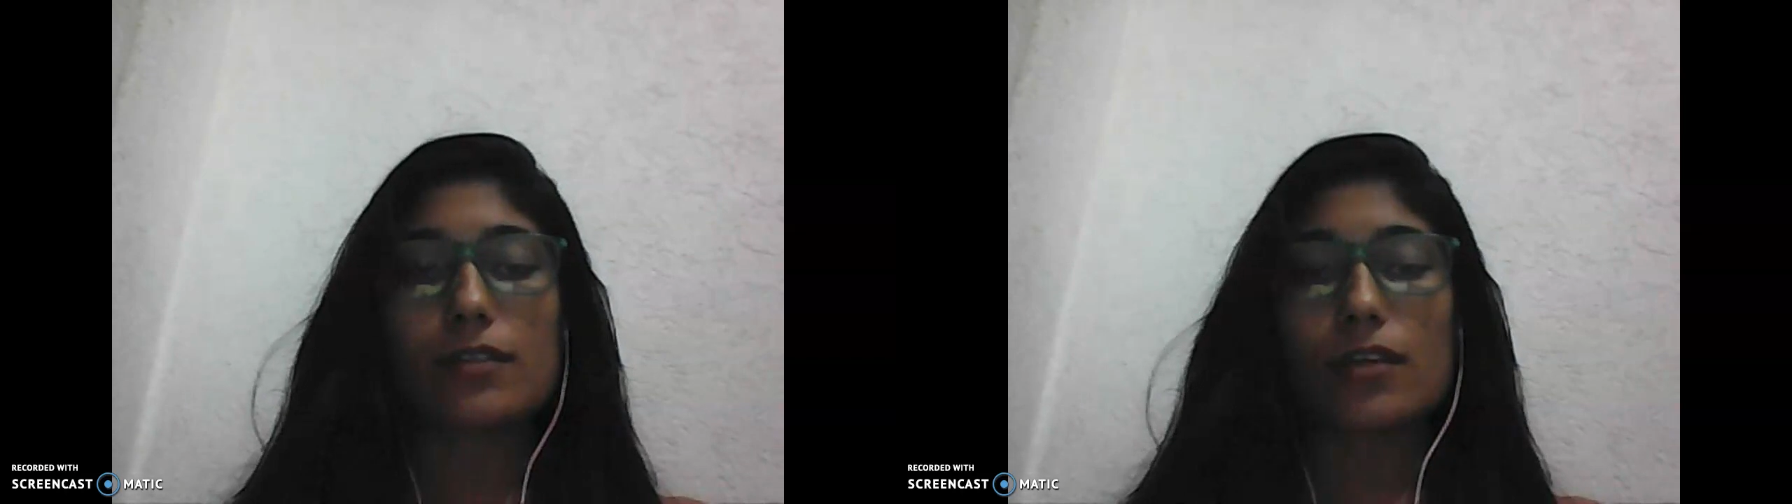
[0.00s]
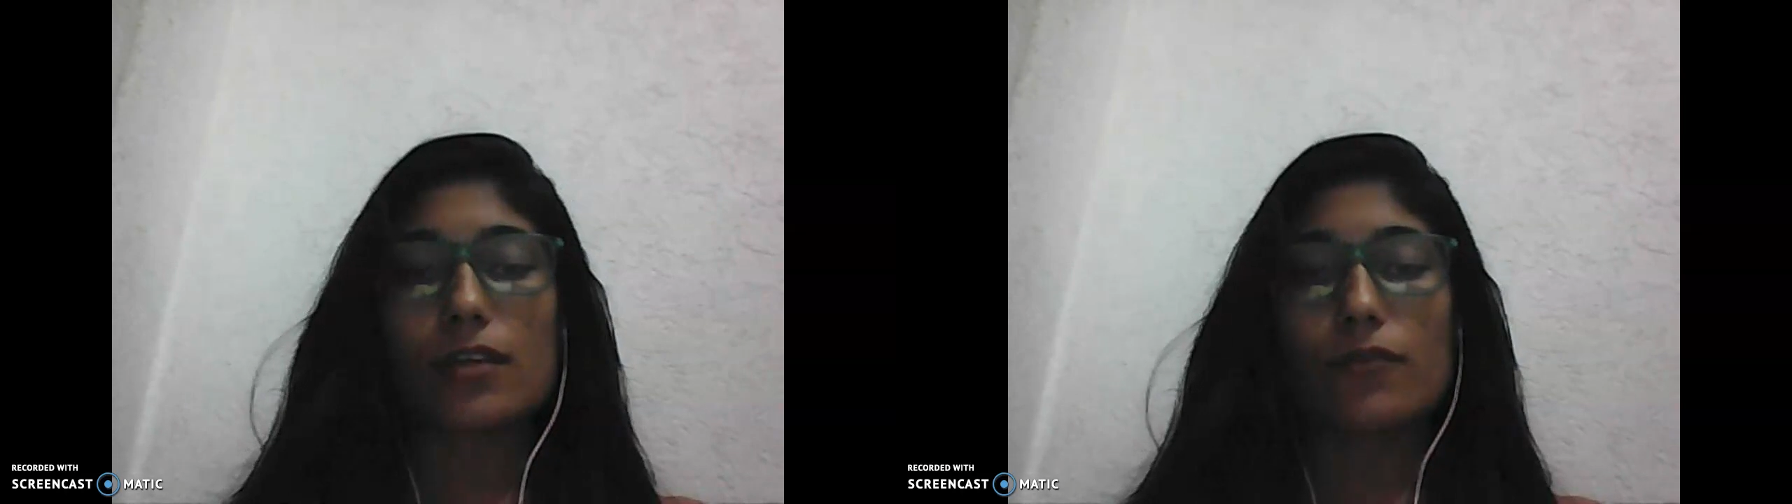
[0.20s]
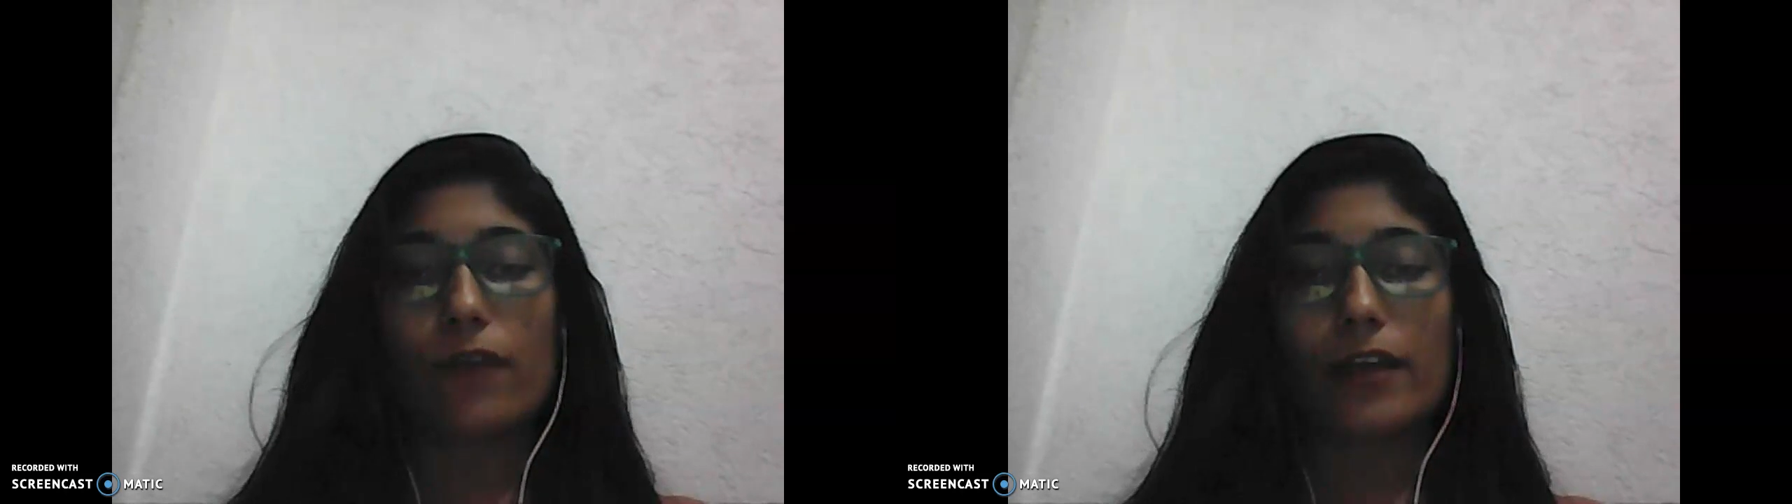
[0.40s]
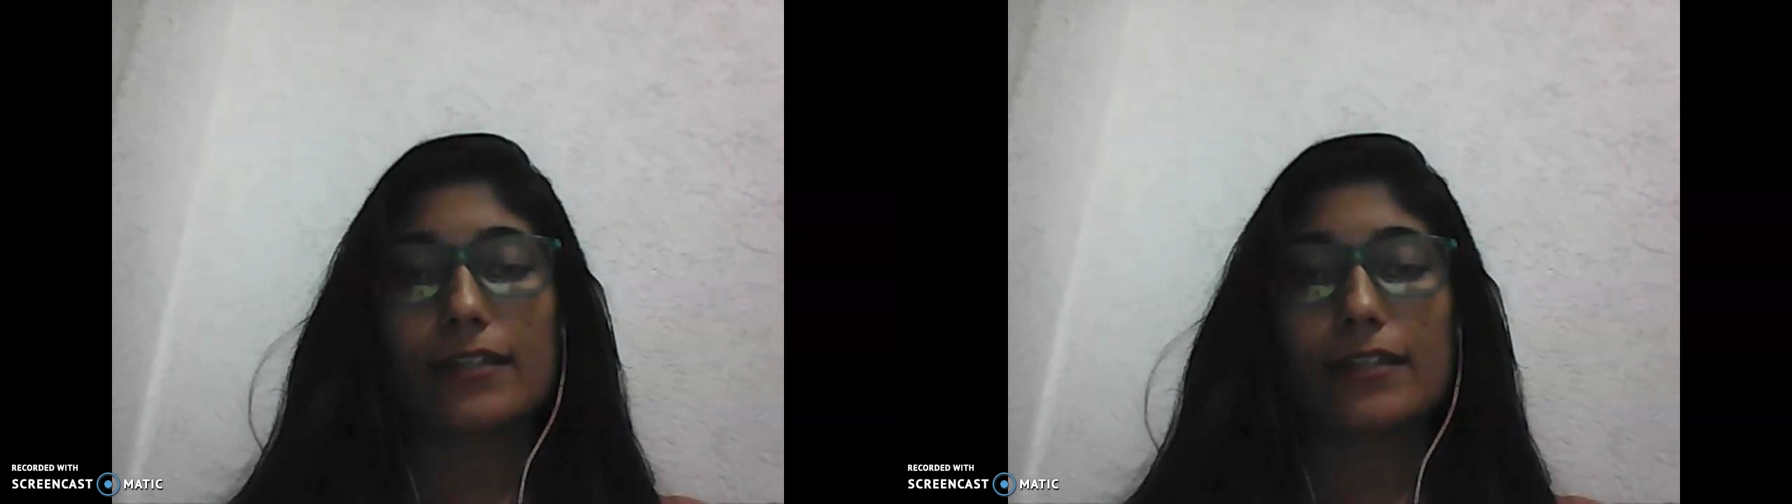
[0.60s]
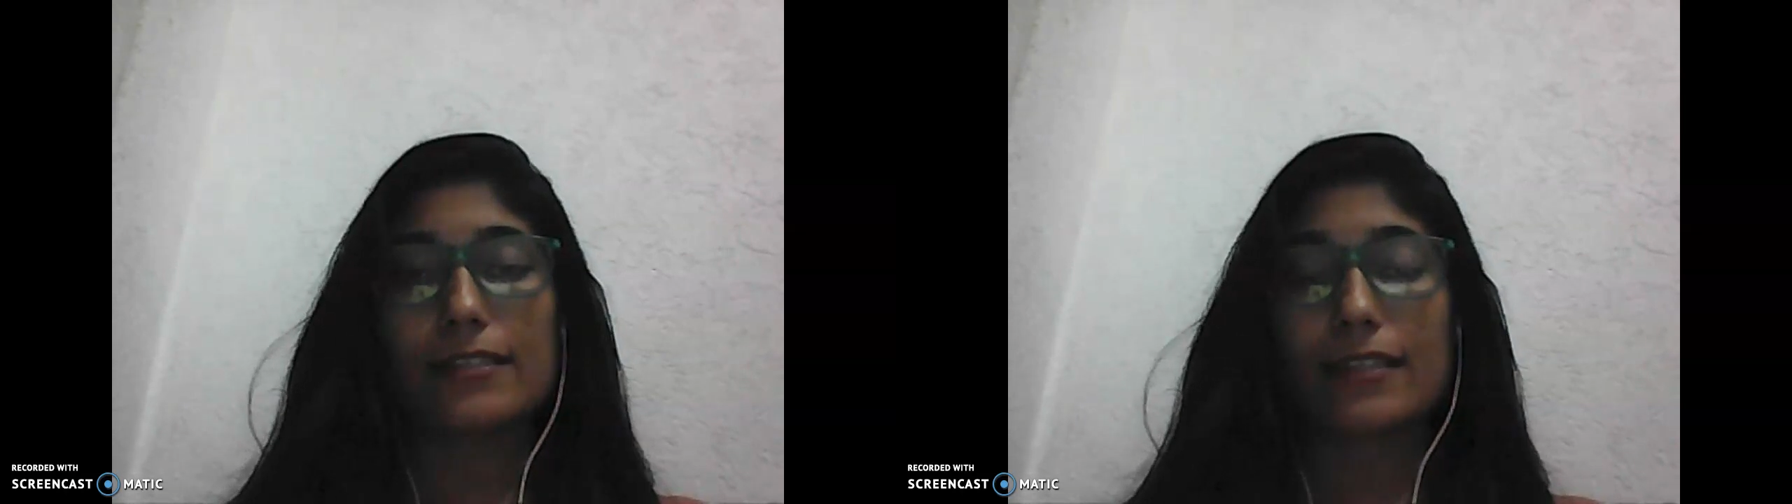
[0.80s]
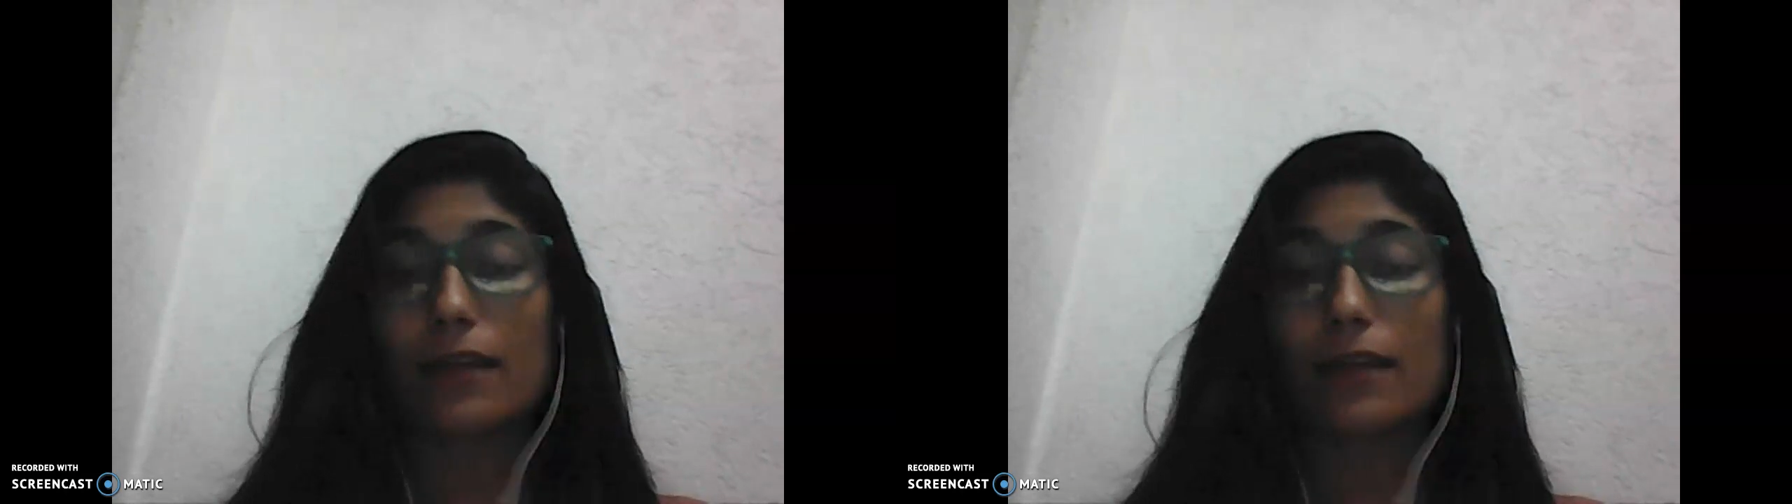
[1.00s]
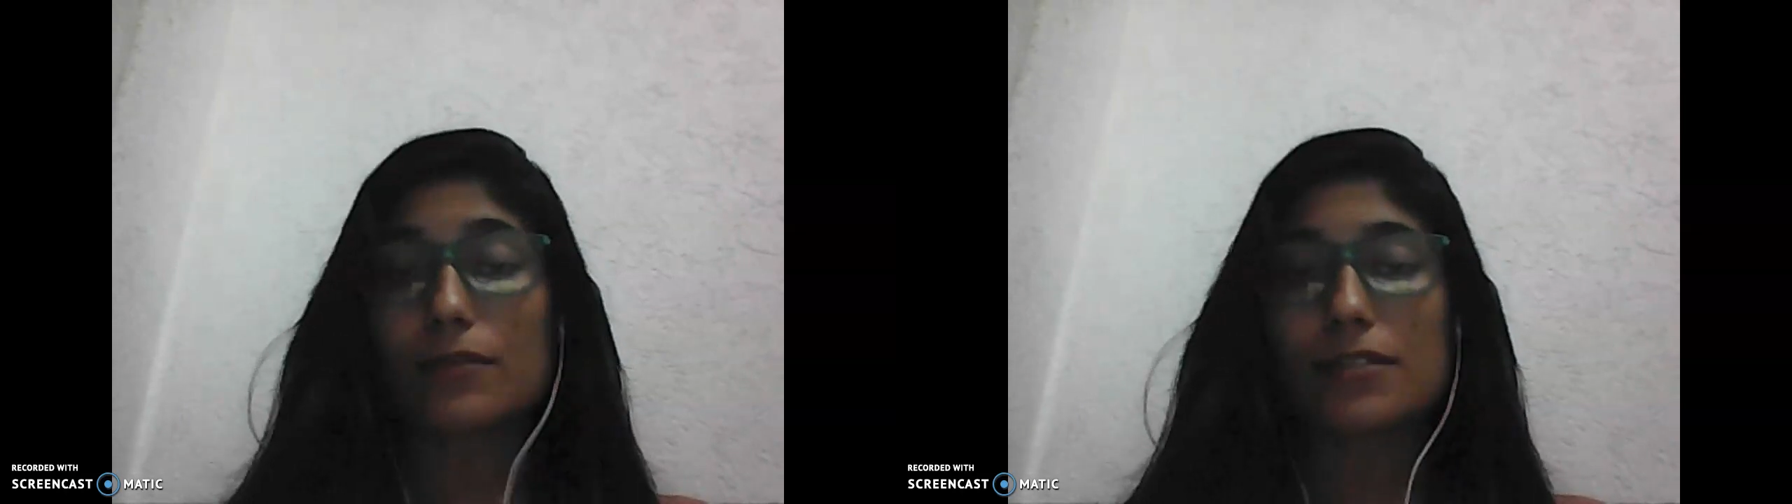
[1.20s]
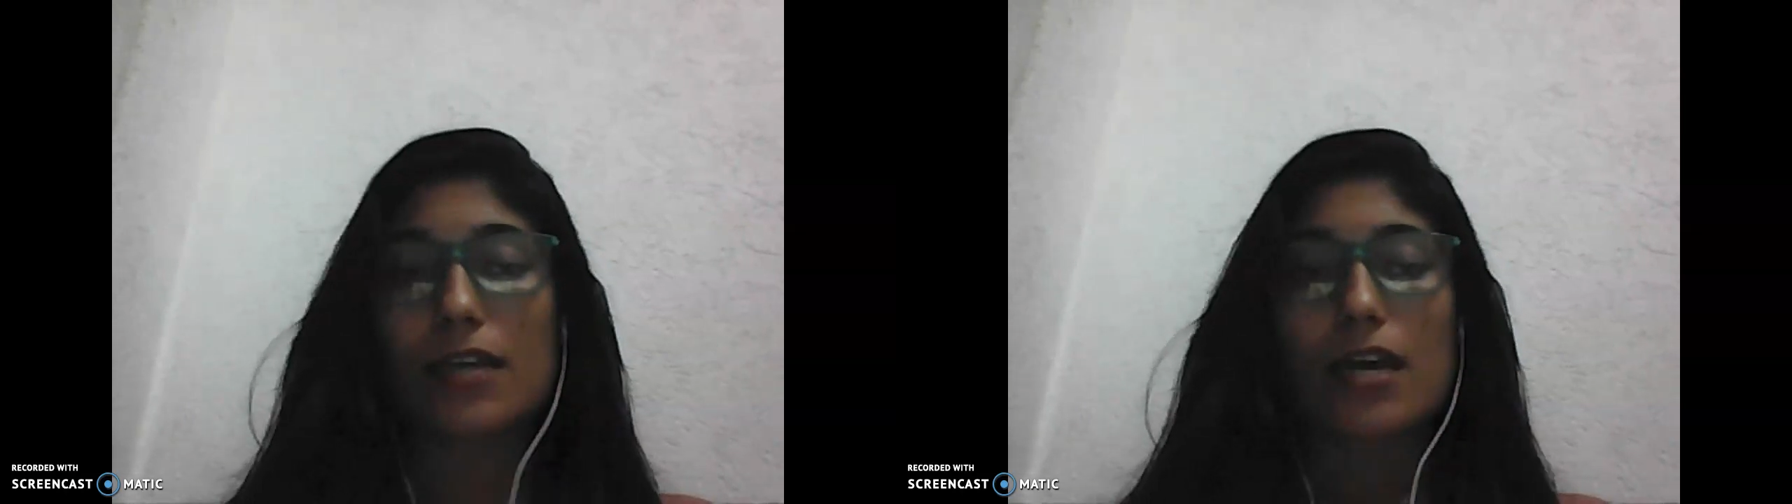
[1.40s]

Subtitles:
can you find in the syllabus?